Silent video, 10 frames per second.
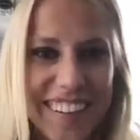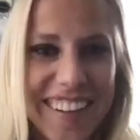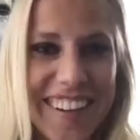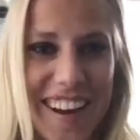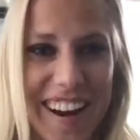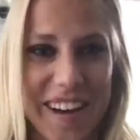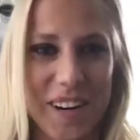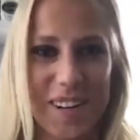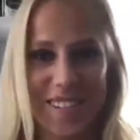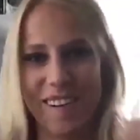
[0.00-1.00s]
Can I
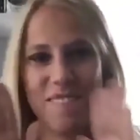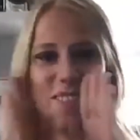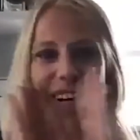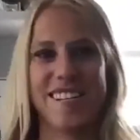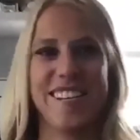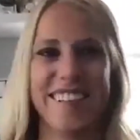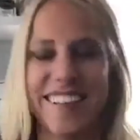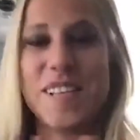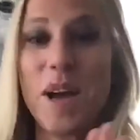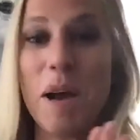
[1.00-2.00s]
curse? I'm sorry.
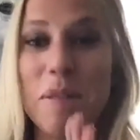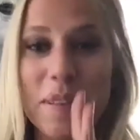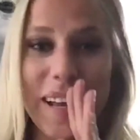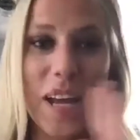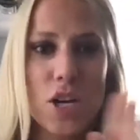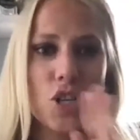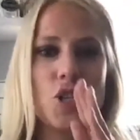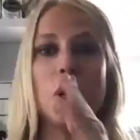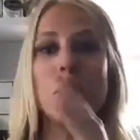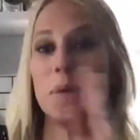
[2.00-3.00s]
So I'm like,
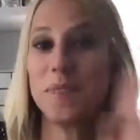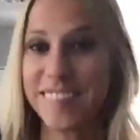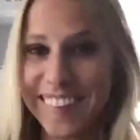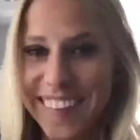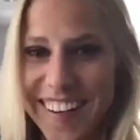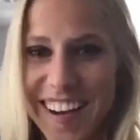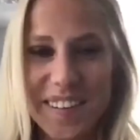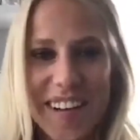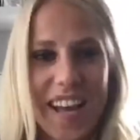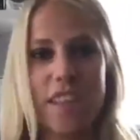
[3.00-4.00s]
shoot, you
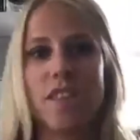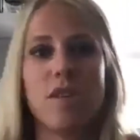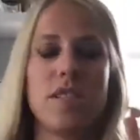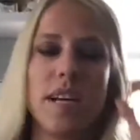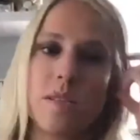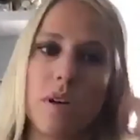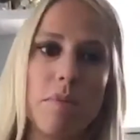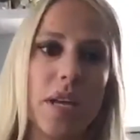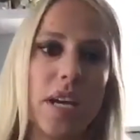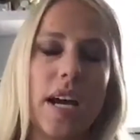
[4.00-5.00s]
know, those days where I'm
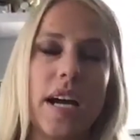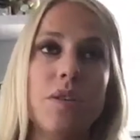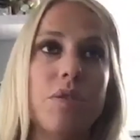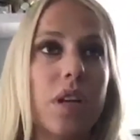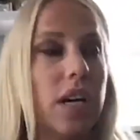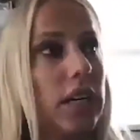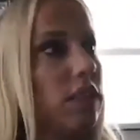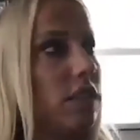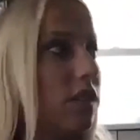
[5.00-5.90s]
like, I do not